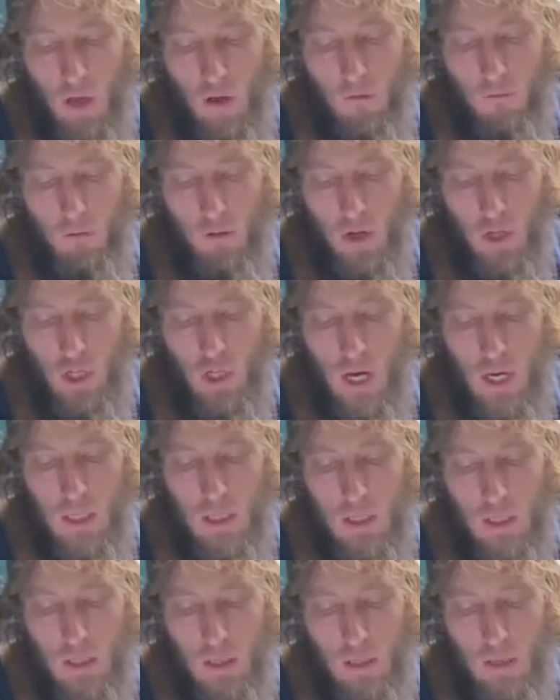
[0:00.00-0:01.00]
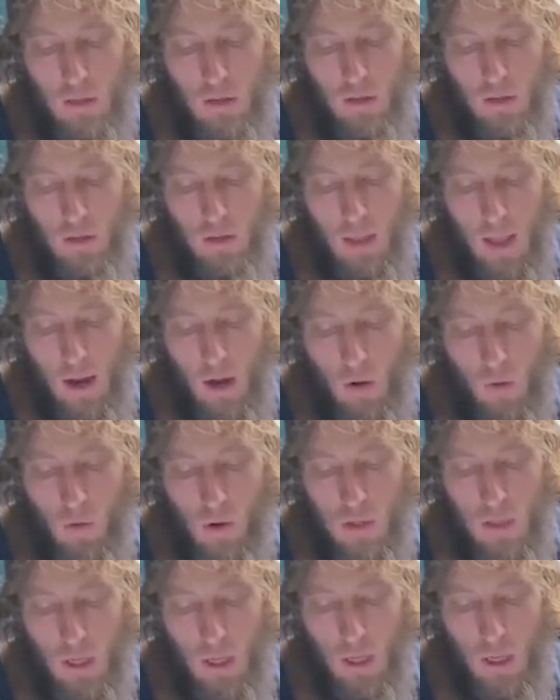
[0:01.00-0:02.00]
For just there
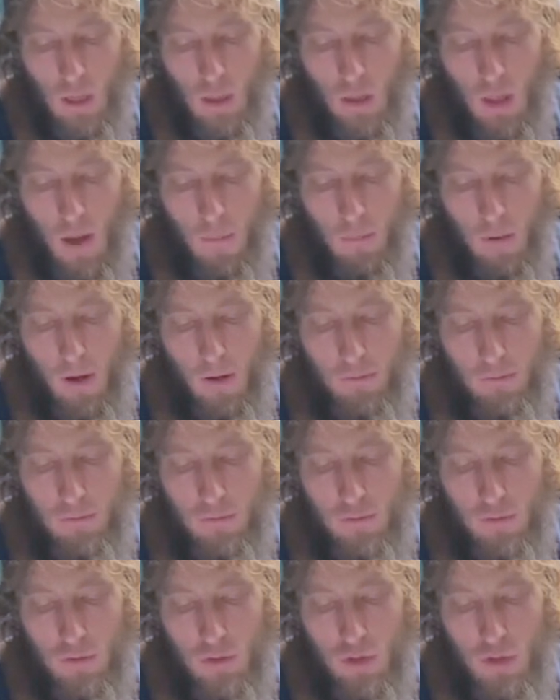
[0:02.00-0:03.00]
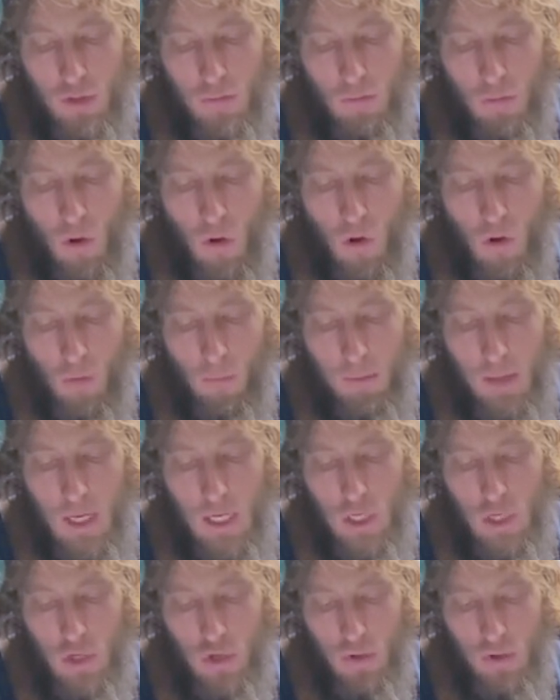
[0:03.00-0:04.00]
was a clump of small
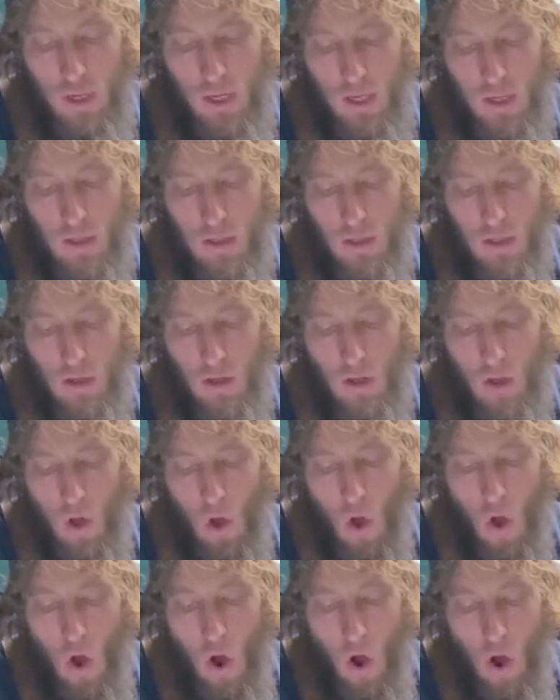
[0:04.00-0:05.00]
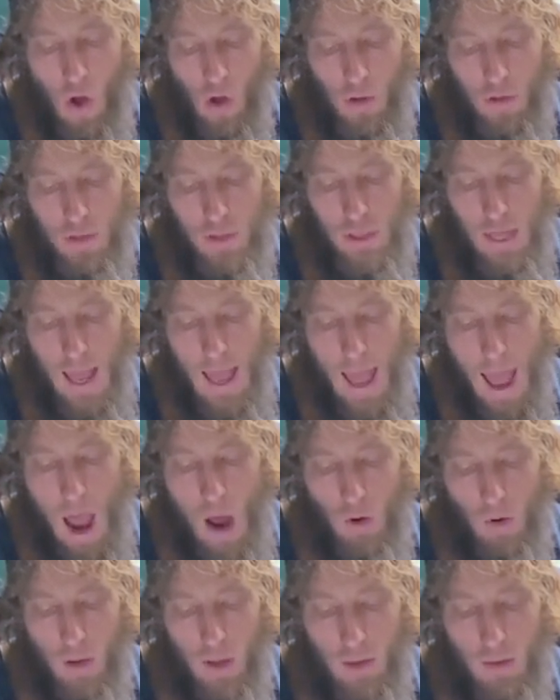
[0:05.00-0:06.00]
beech trees, all set
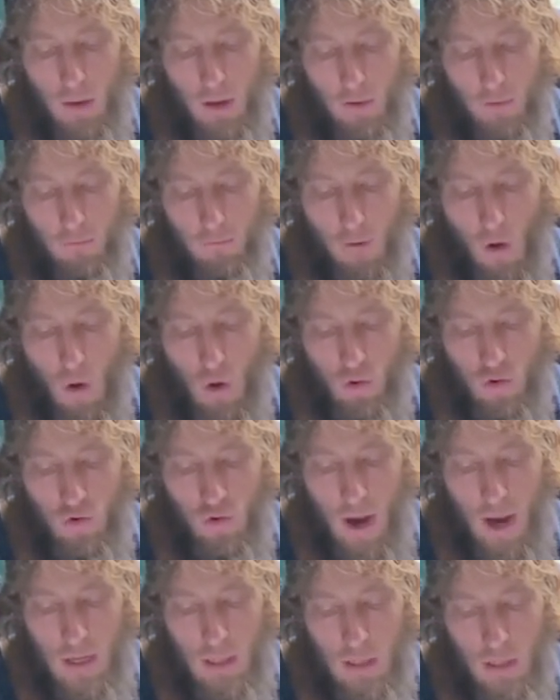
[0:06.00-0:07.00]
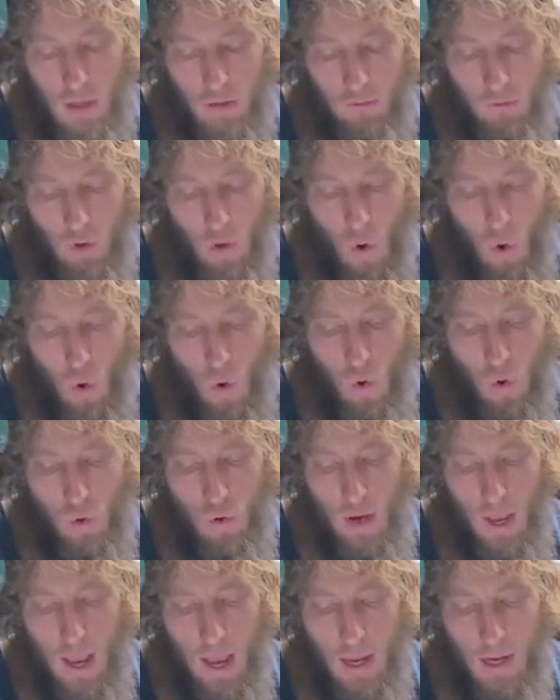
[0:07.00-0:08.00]
out in their fall dress of
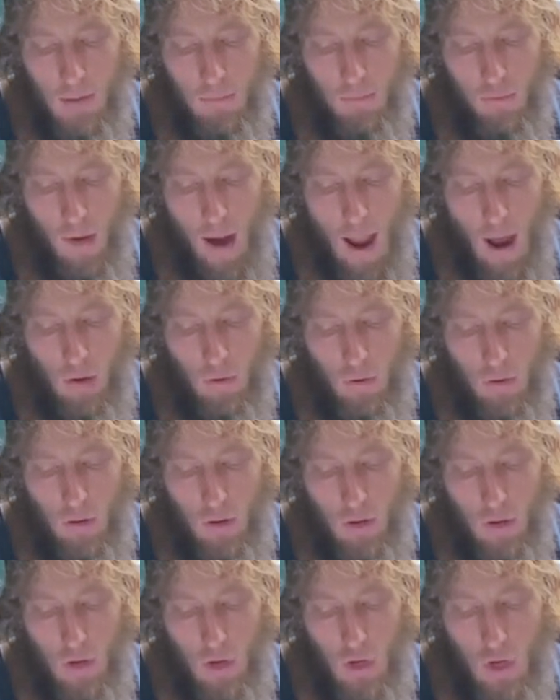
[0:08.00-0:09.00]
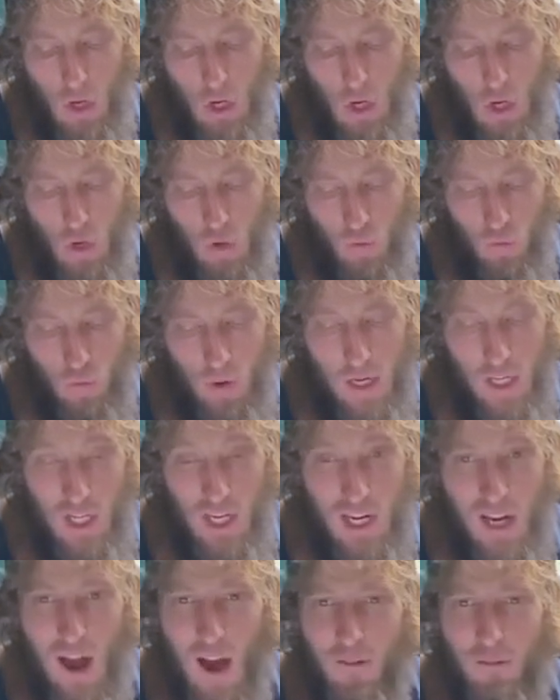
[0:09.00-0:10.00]
gold and brown, rich
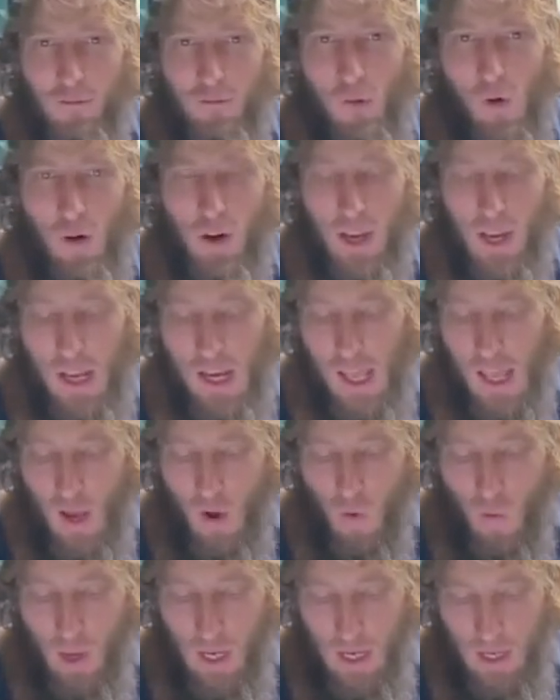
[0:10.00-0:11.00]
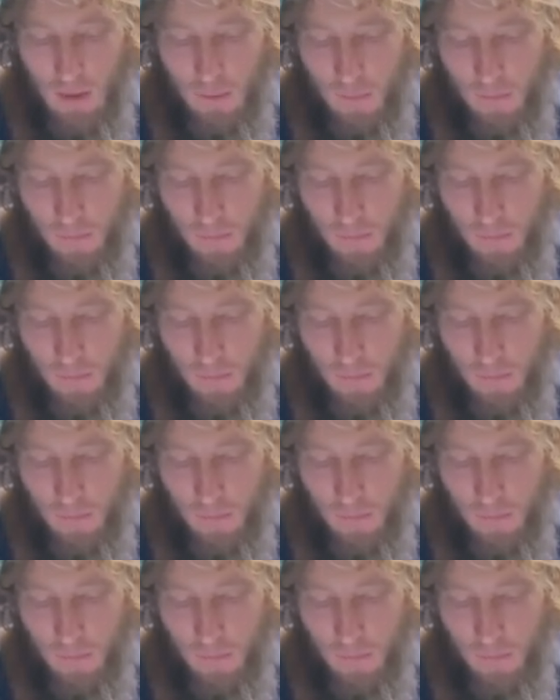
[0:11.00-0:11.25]
enough for any queen.